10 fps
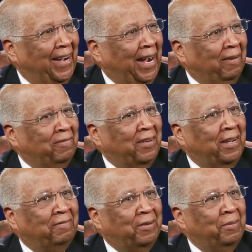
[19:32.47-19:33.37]
I would
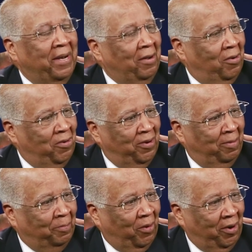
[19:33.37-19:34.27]
love to have been
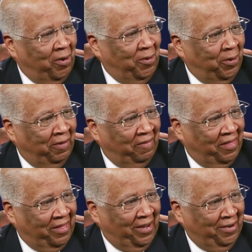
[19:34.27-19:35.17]
a part owner of the
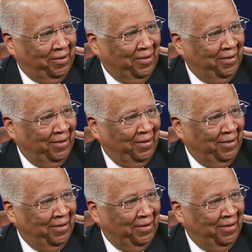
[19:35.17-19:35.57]
Thunder.